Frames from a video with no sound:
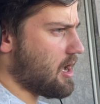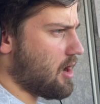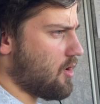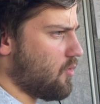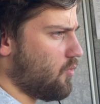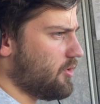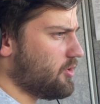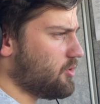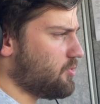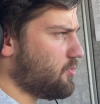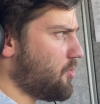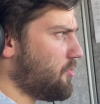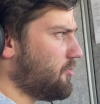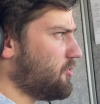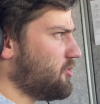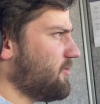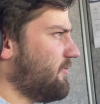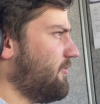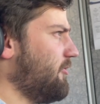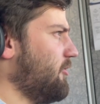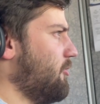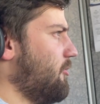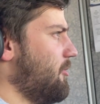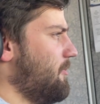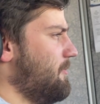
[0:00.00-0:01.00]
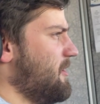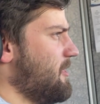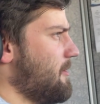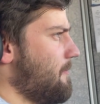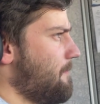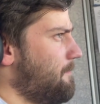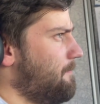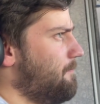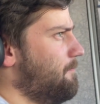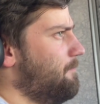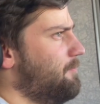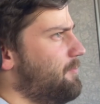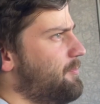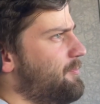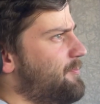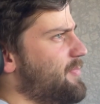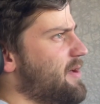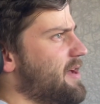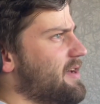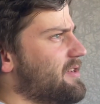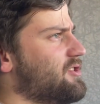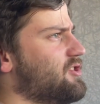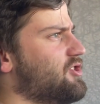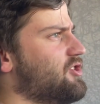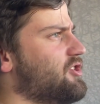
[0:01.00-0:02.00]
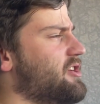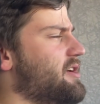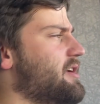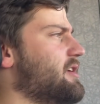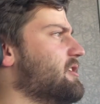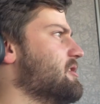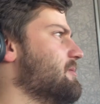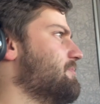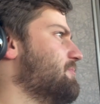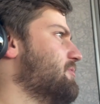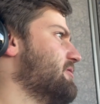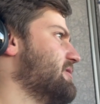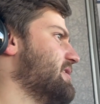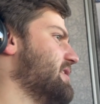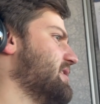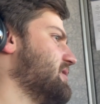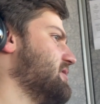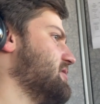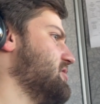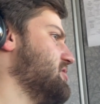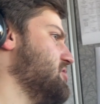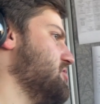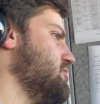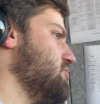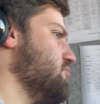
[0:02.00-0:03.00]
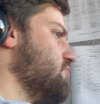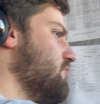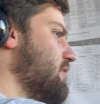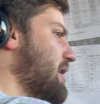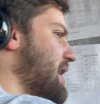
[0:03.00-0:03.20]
which one would you feel would be the best chance to protect you